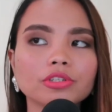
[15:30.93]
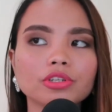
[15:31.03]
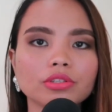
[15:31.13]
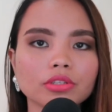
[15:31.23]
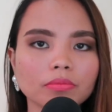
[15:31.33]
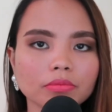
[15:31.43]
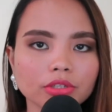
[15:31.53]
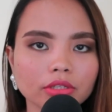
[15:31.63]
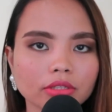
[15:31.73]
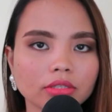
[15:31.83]
She's
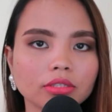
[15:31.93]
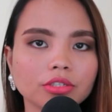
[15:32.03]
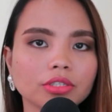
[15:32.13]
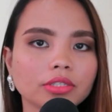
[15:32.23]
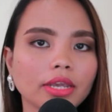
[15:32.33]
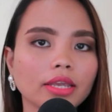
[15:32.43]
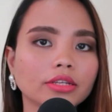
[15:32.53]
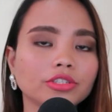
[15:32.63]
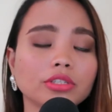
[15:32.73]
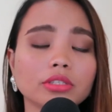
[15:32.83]
saying
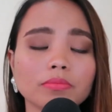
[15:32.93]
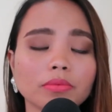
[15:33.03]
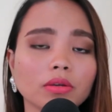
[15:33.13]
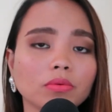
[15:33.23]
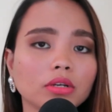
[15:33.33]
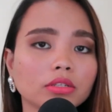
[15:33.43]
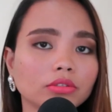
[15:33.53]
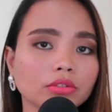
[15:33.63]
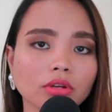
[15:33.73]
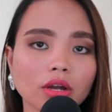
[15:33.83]
that she simply
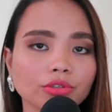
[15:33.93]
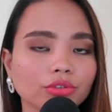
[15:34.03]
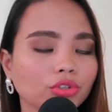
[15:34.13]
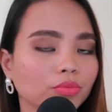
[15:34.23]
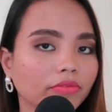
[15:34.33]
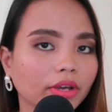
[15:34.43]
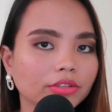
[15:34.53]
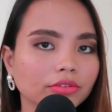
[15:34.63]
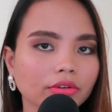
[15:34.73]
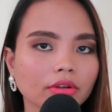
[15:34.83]
wants to talk to a
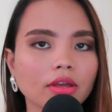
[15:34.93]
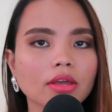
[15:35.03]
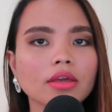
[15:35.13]
supervisor.